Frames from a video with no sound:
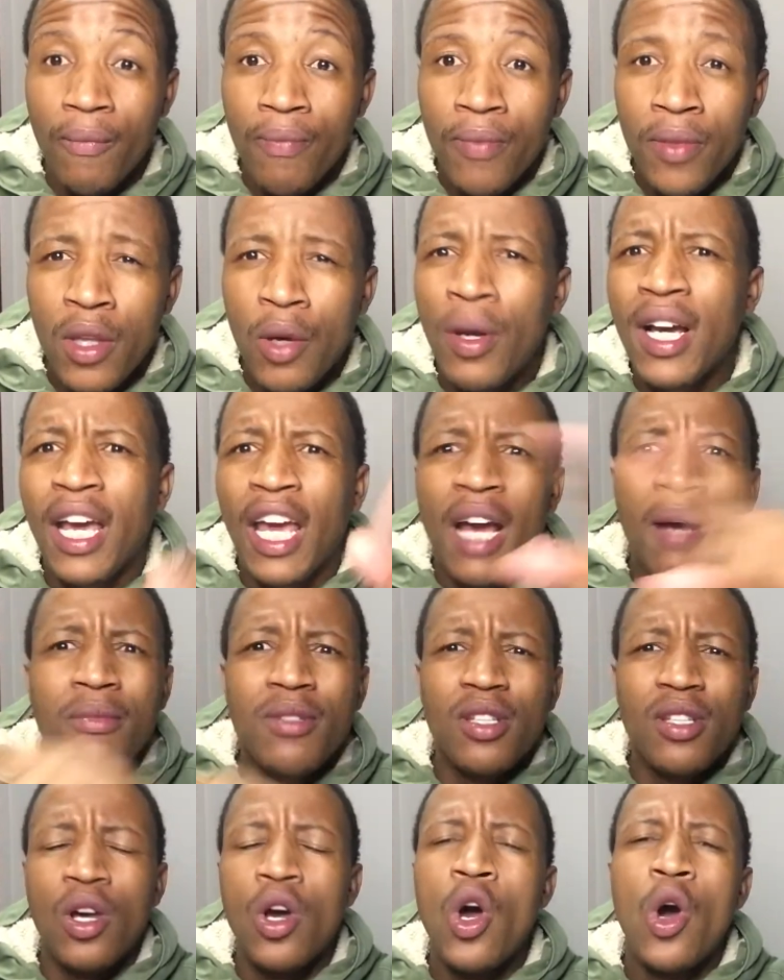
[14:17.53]
There were games
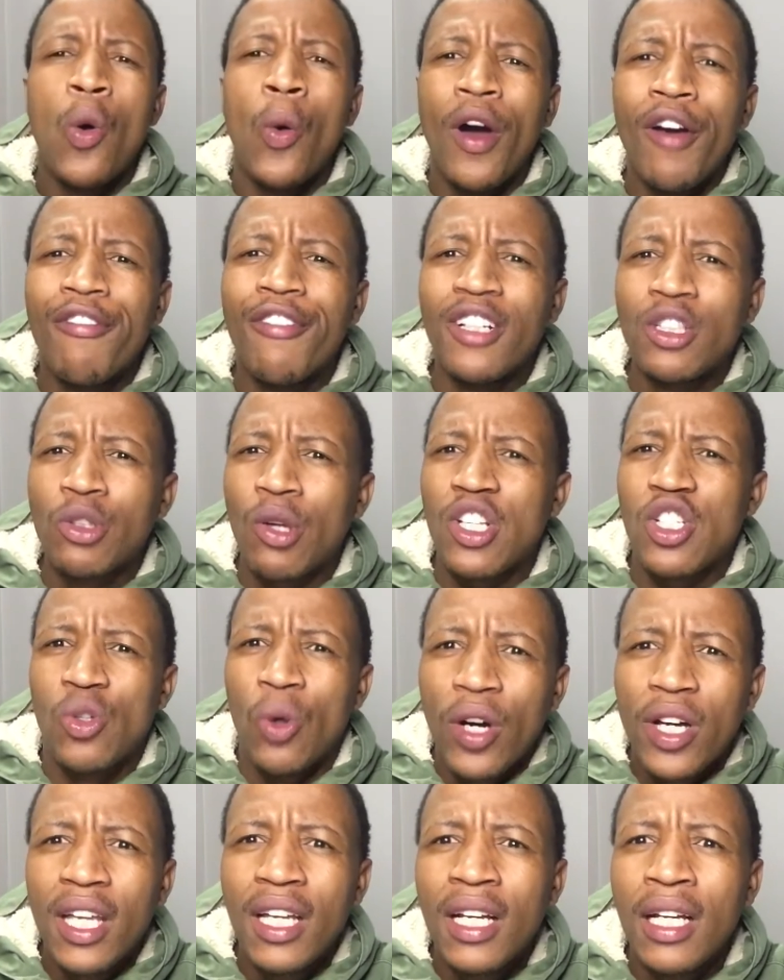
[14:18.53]
where Wits was
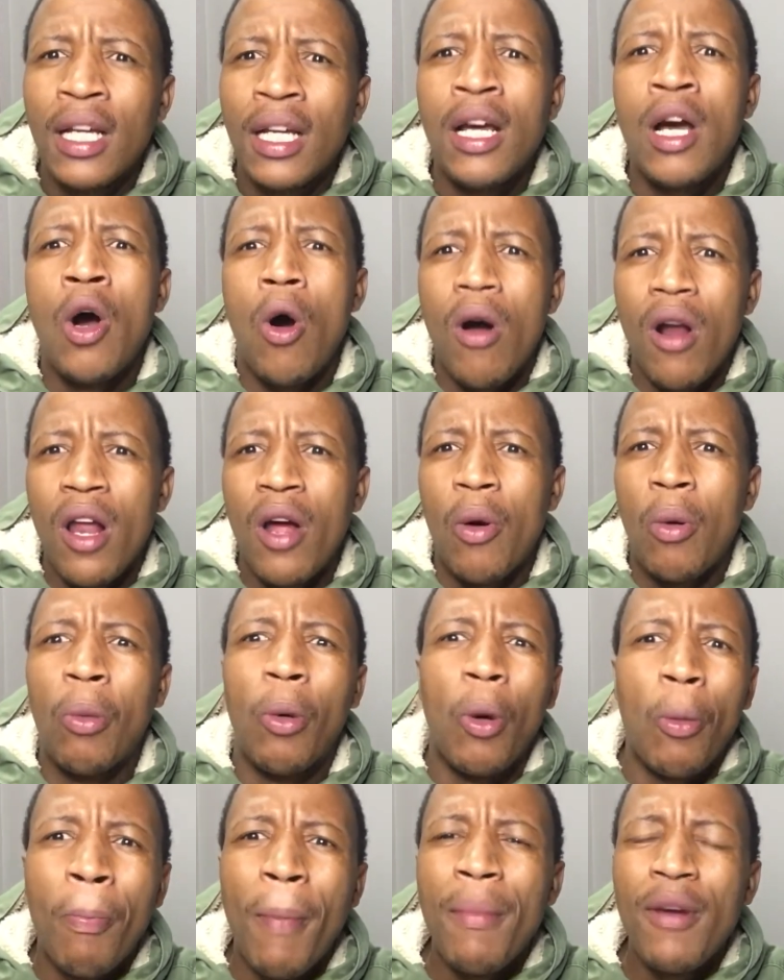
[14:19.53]
knocking
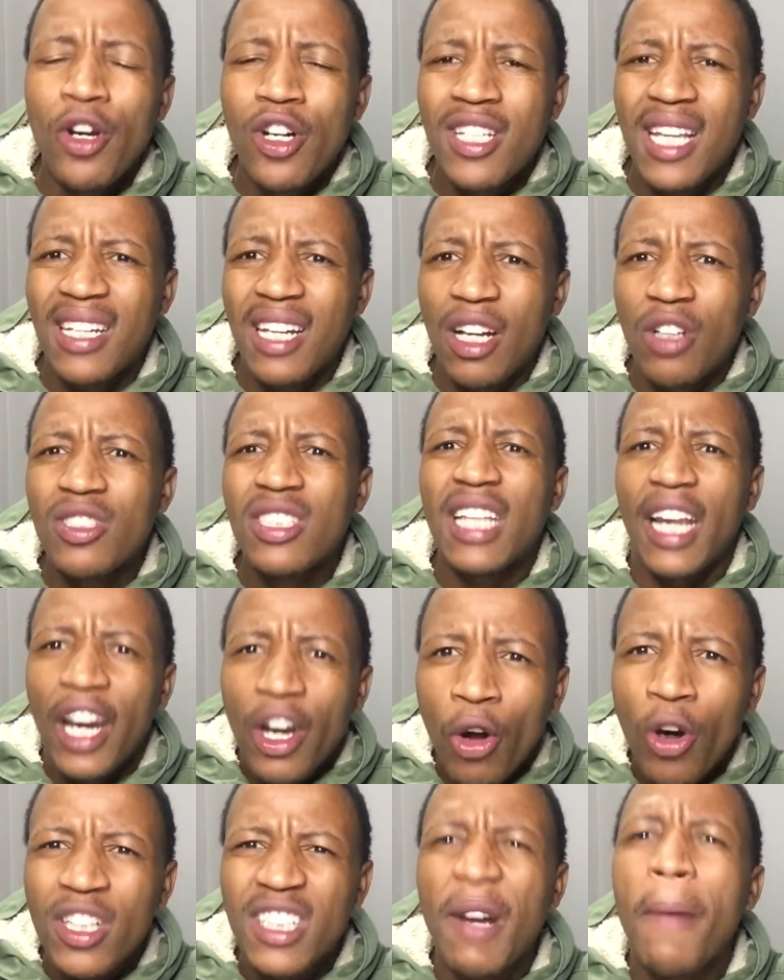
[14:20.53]
Mamelodi Sundowns
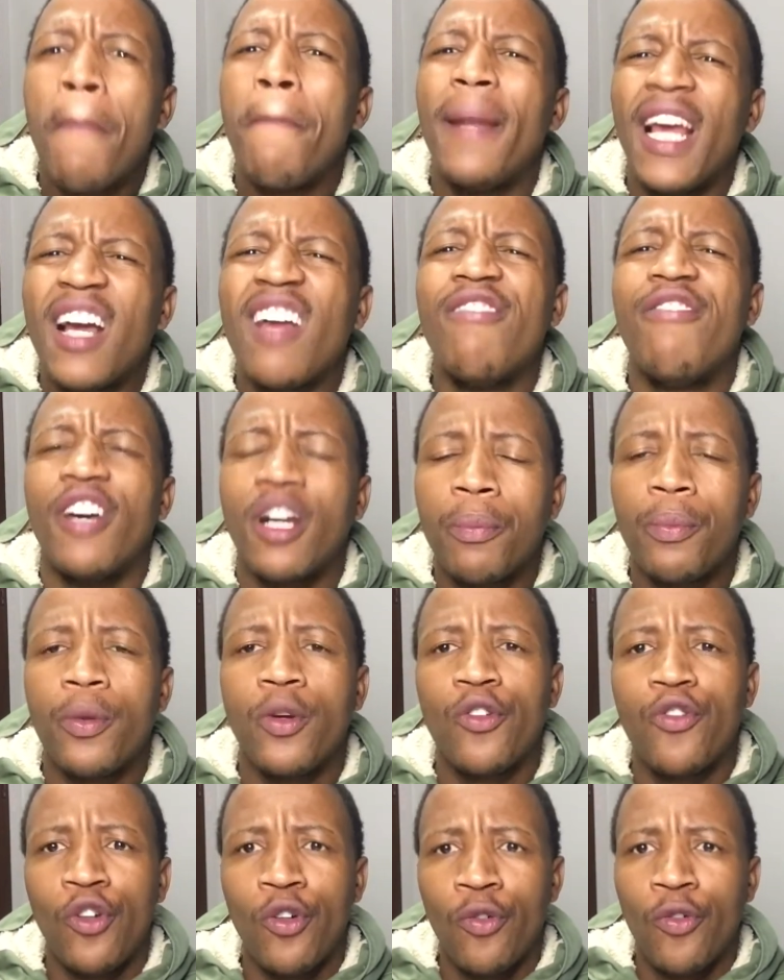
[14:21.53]
3-0. They were playing a very
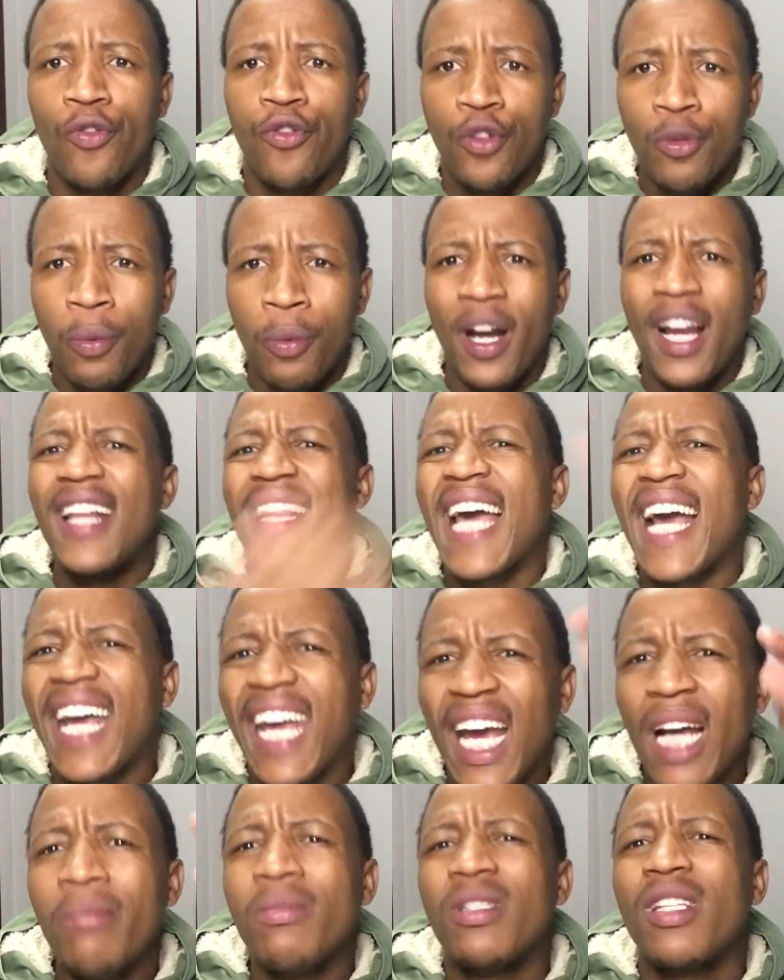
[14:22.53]
beautiful football. And there are
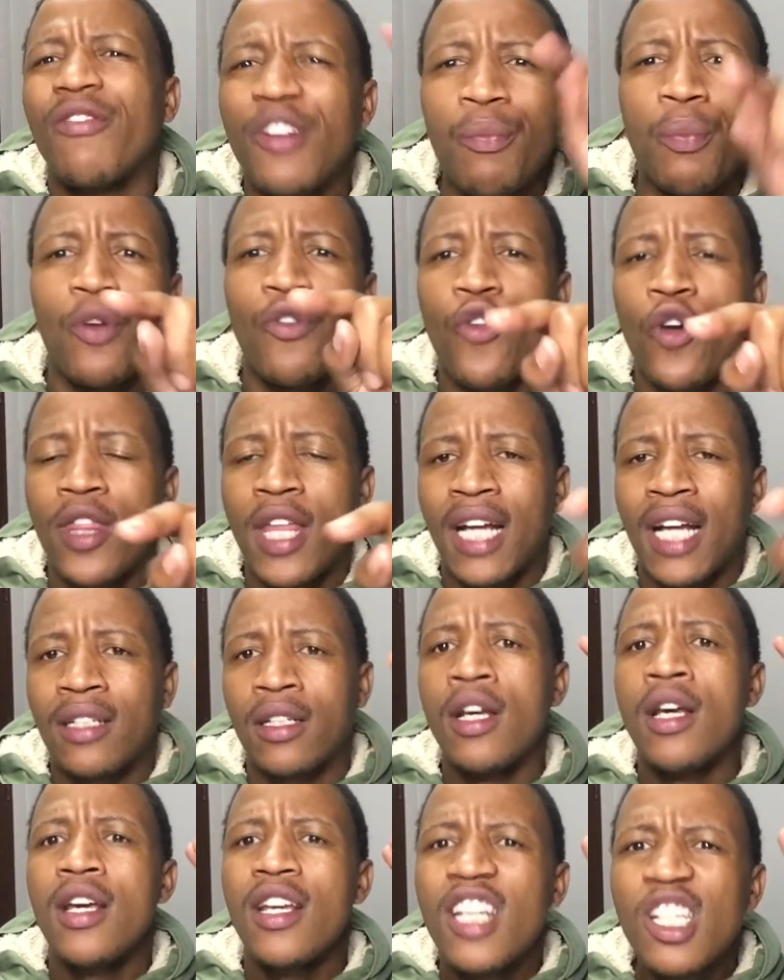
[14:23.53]
games even before that,
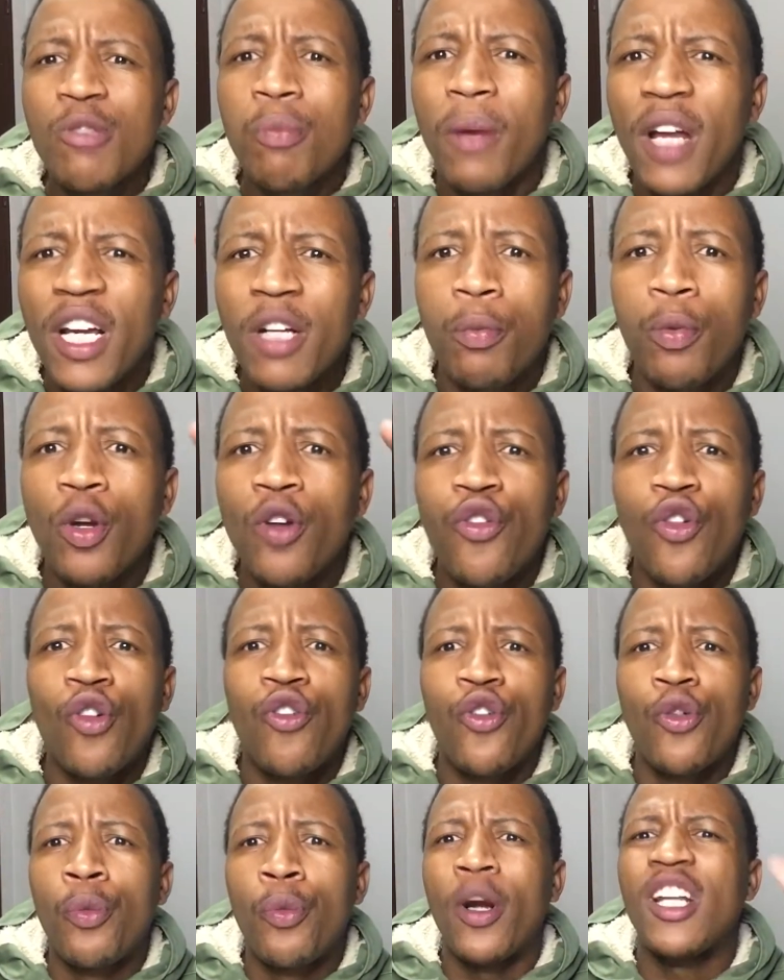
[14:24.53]
he's played beautiful
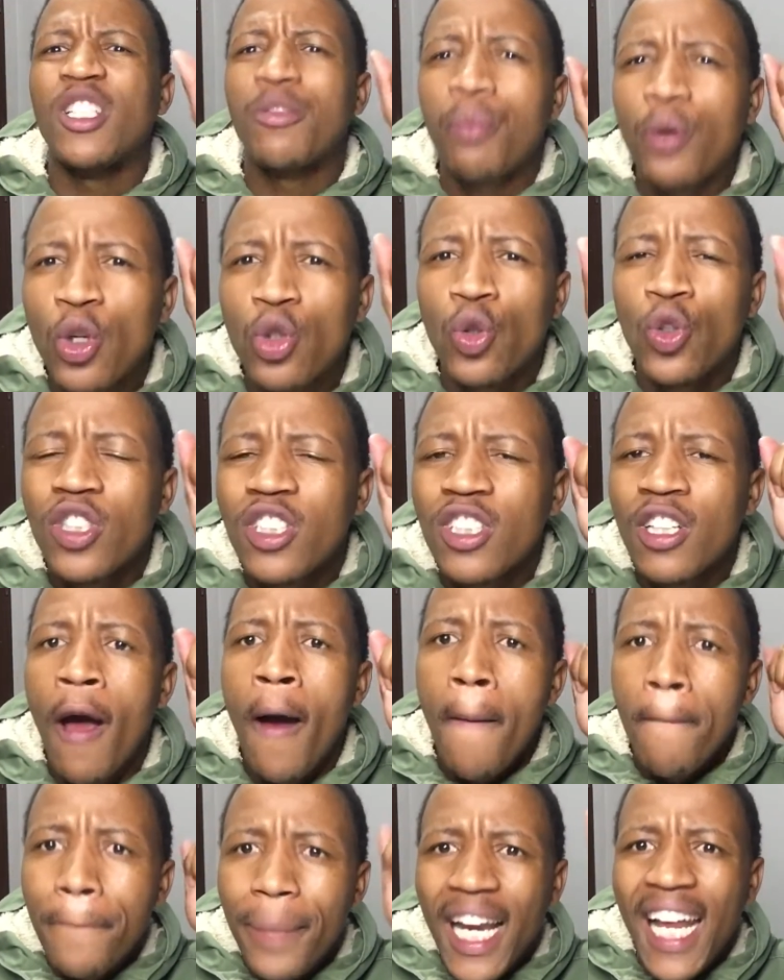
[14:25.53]
football. He's produced
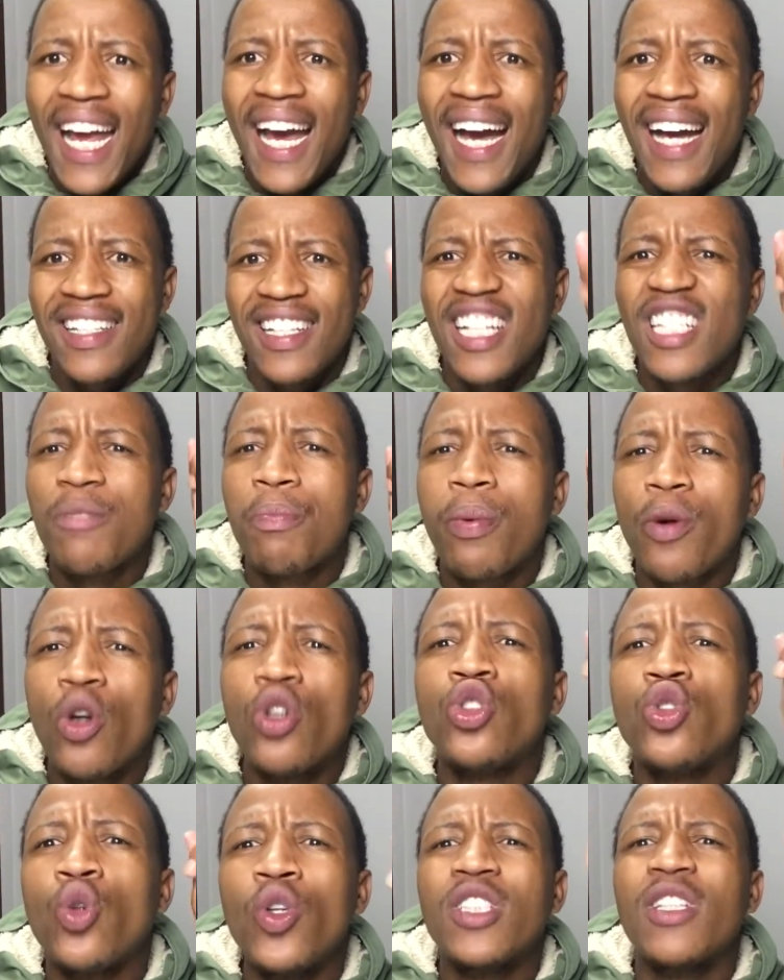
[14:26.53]
players. He has
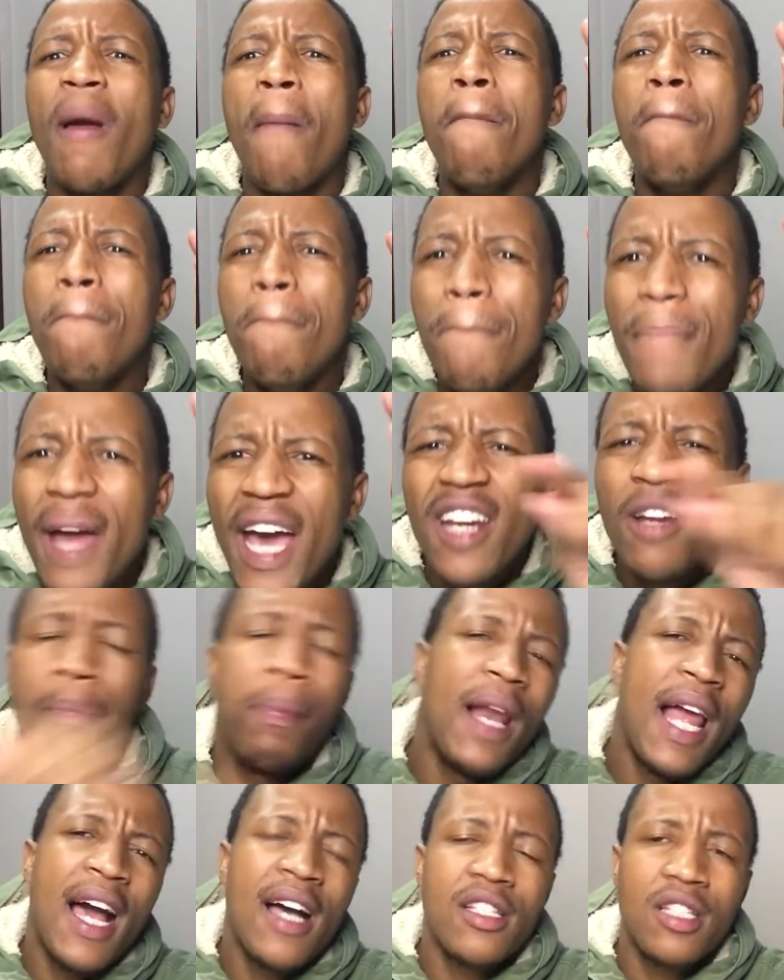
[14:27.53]
produced many
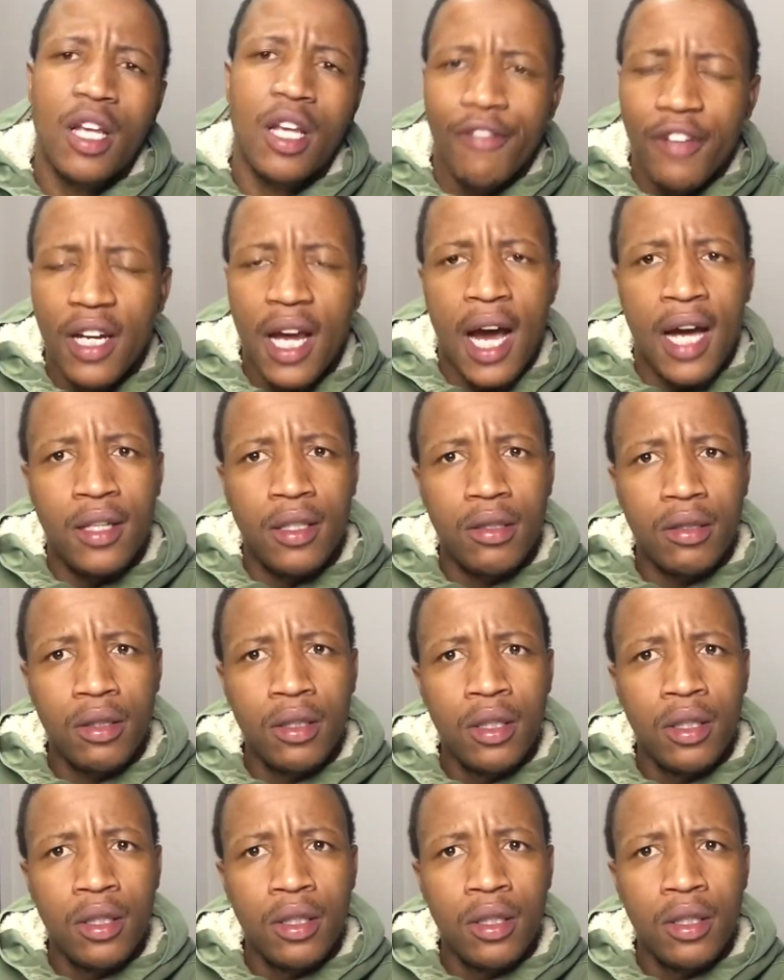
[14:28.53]
players, Gavin Hunt.